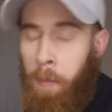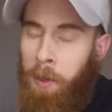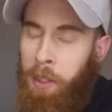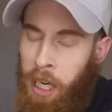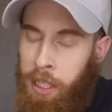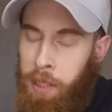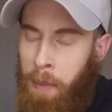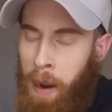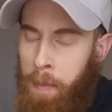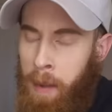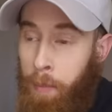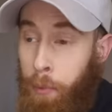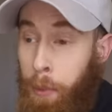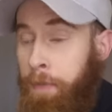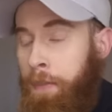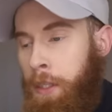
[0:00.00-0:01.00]
But judging by my
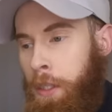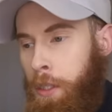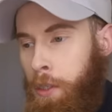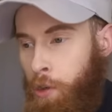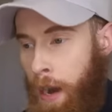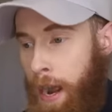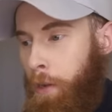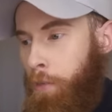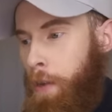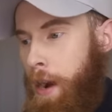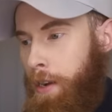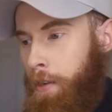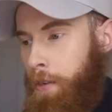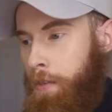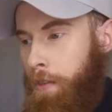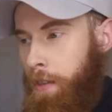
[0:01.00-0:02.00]
previous track
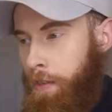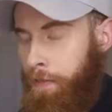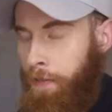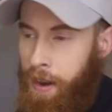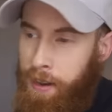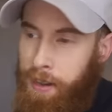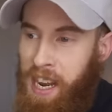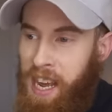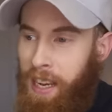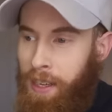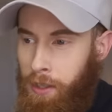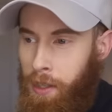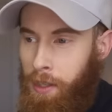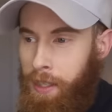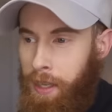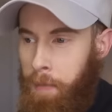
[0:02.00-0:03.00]
record, the very next
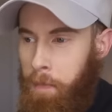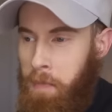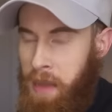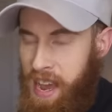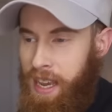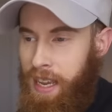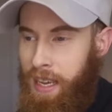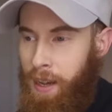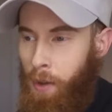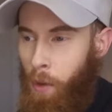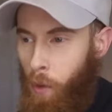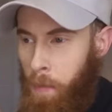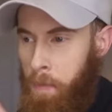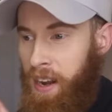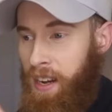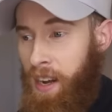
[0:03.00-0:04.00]
clip may
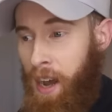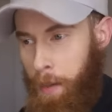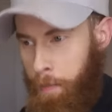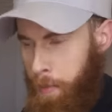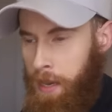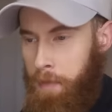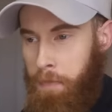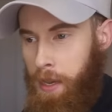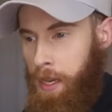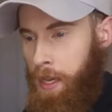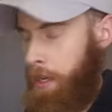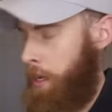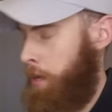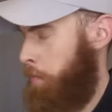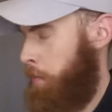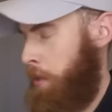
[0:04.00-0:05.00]
or may not be me
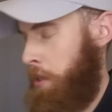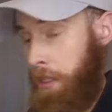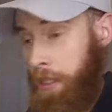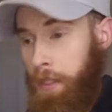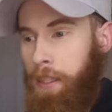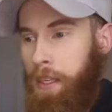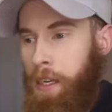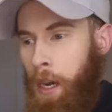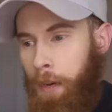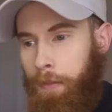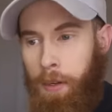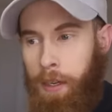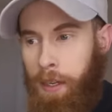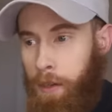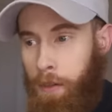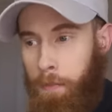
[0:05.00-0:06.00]
completely
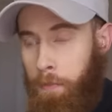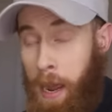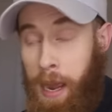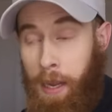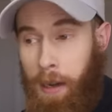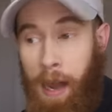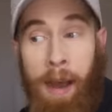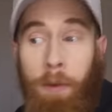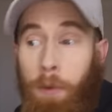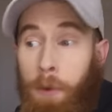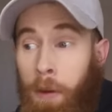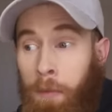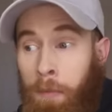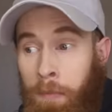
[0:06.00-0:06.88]
covered in paint. I don't know.